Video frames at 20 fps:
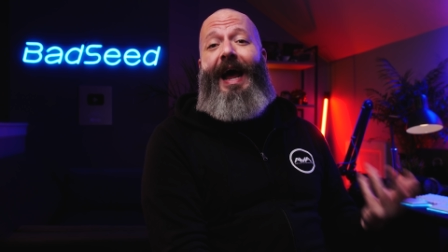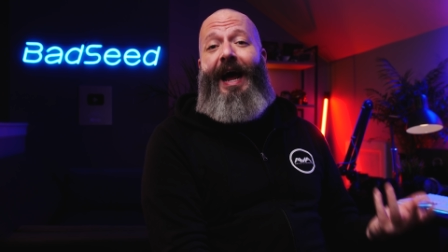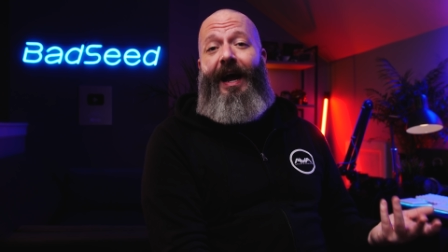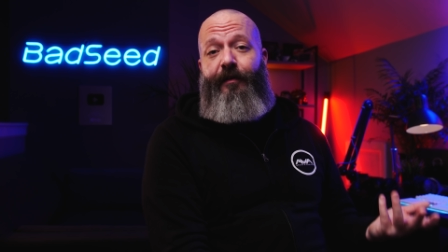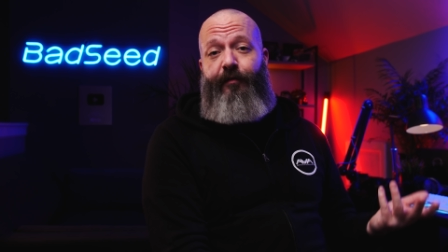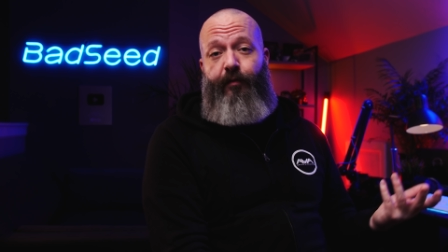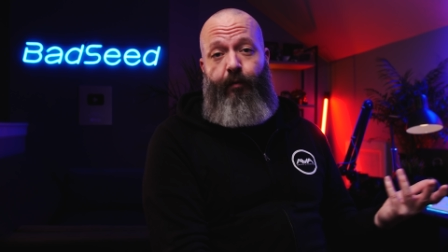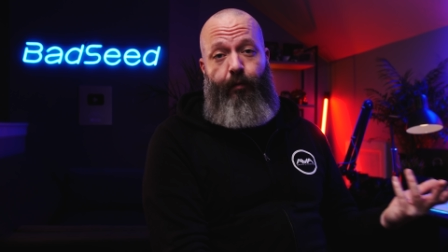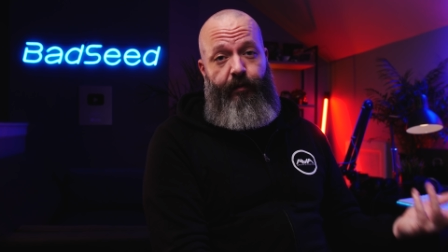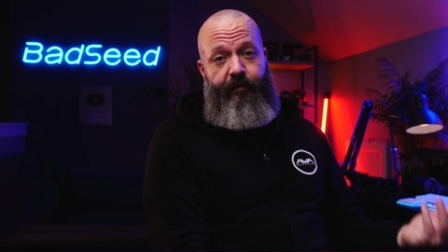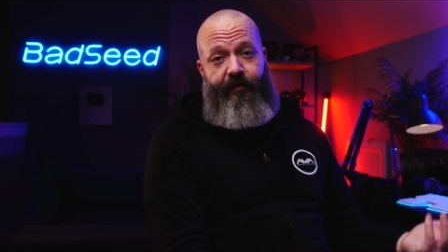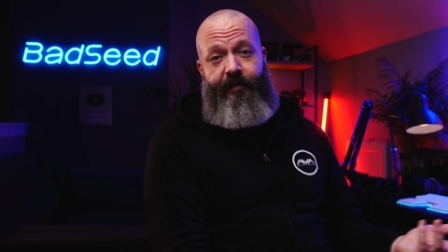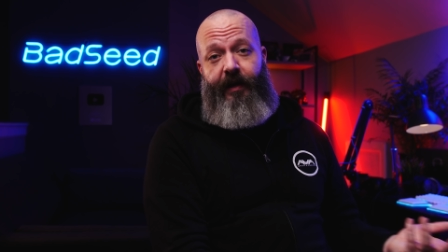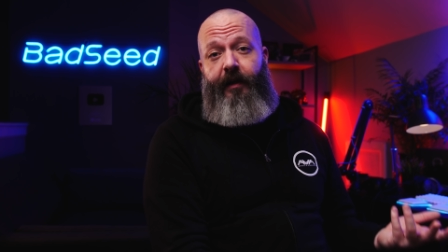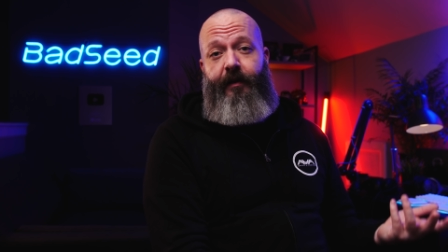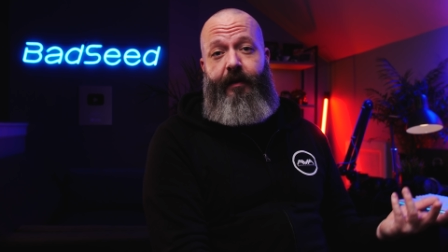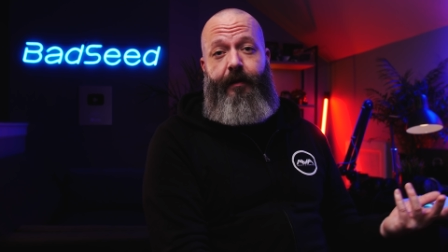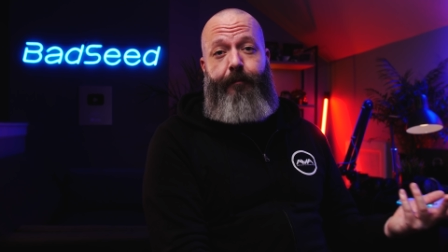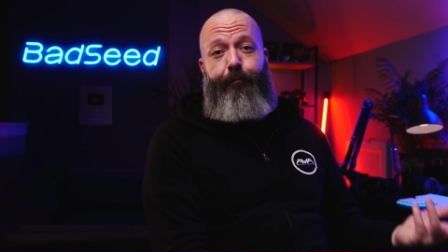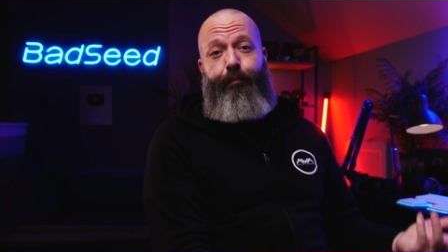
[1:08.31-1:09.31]
actual
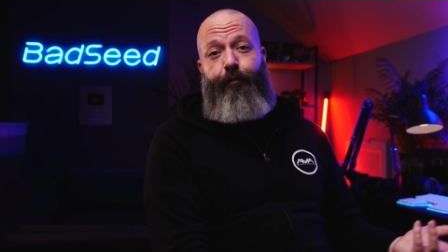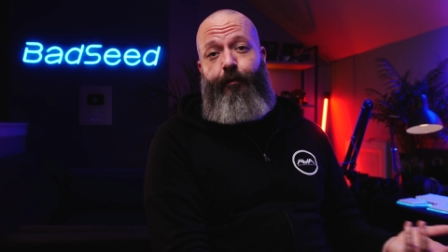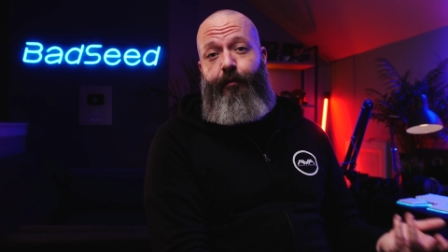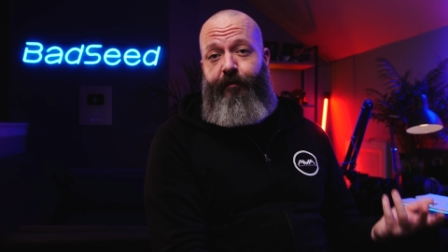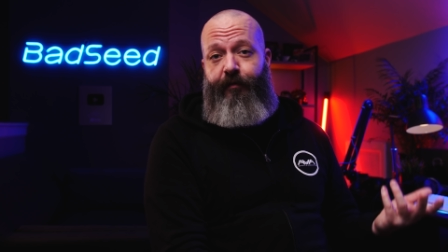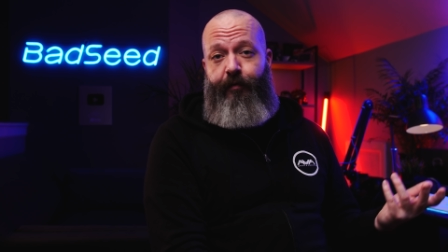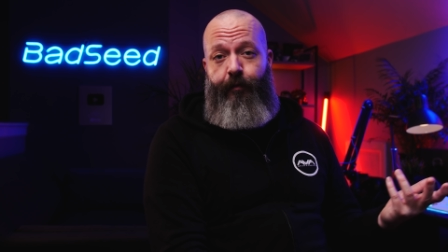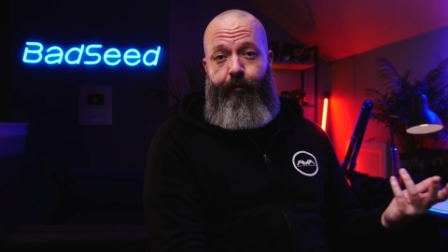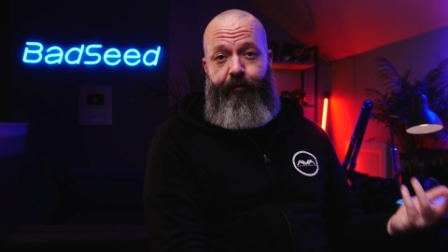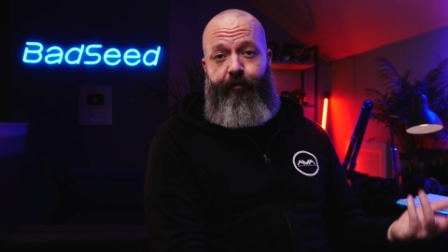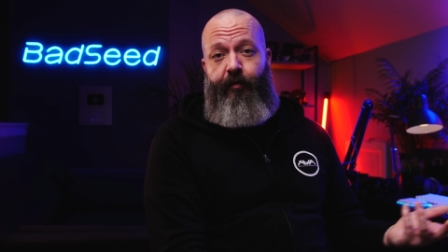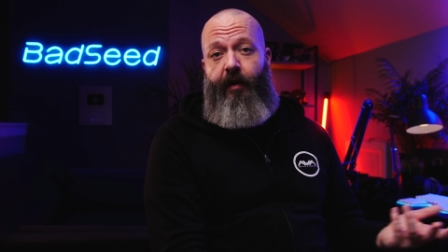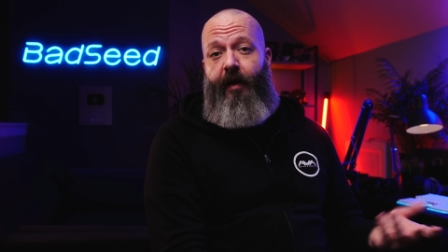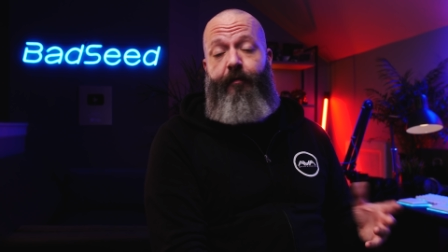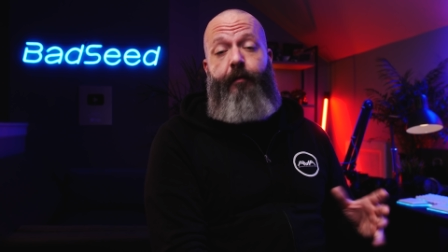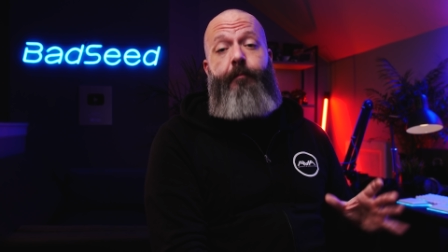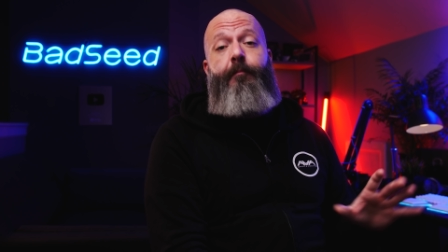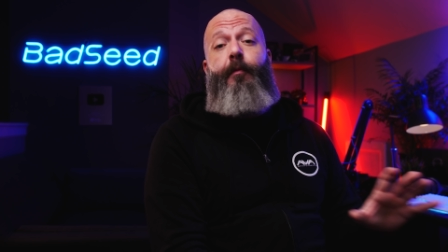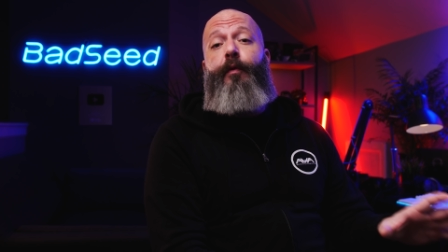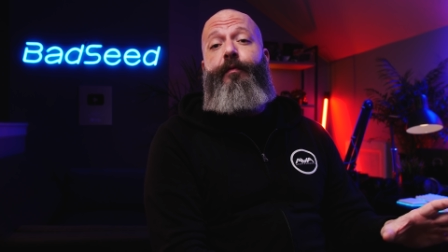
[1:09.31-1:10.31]
daily Bluetooth
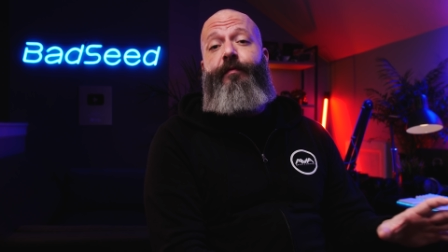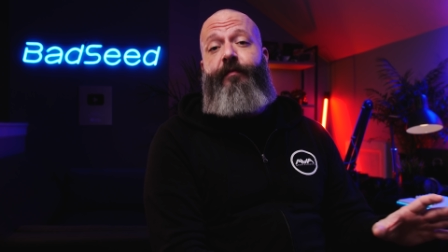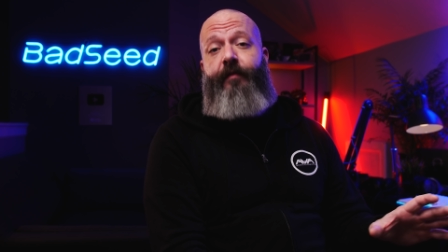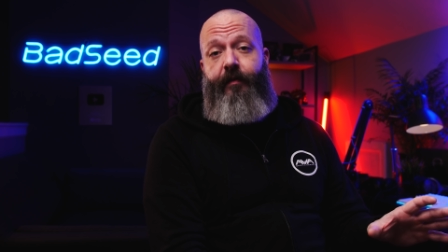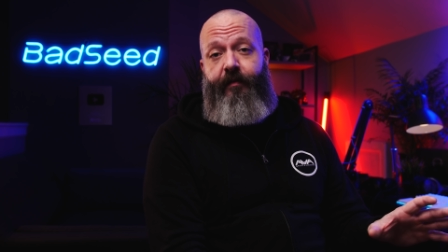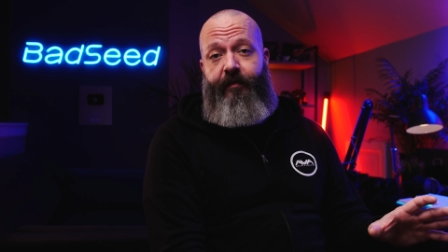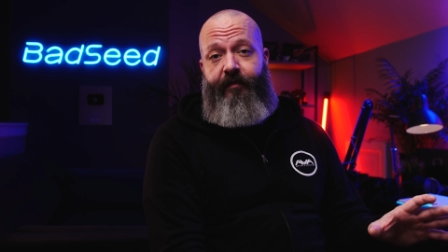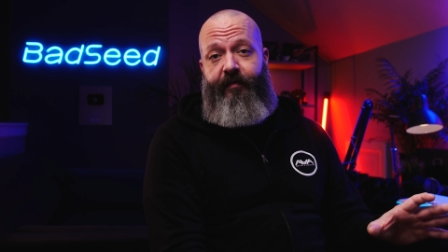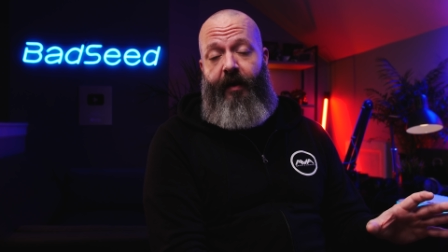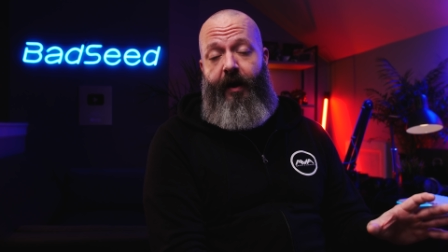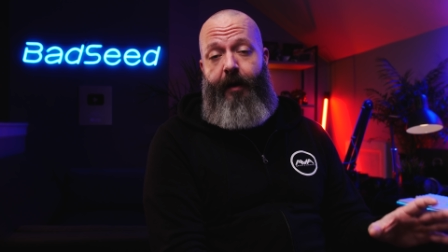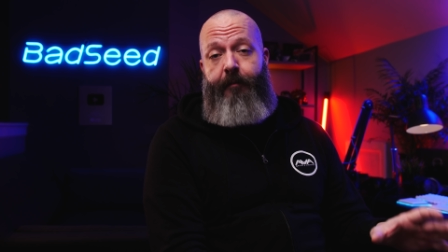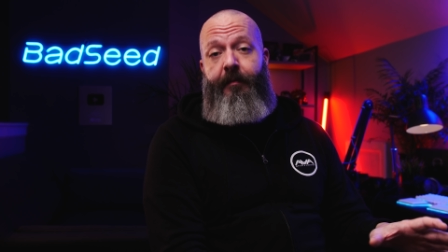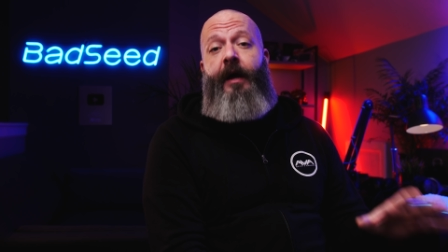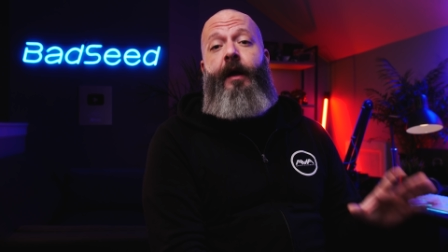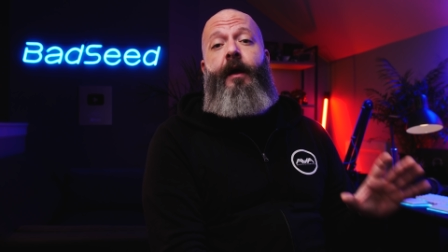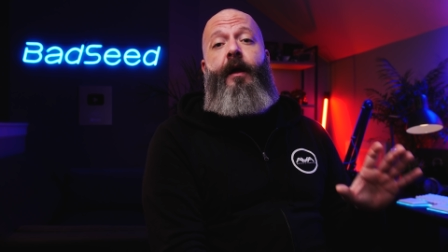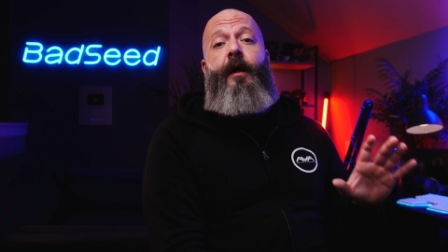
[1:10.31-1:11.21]
driver most of the time,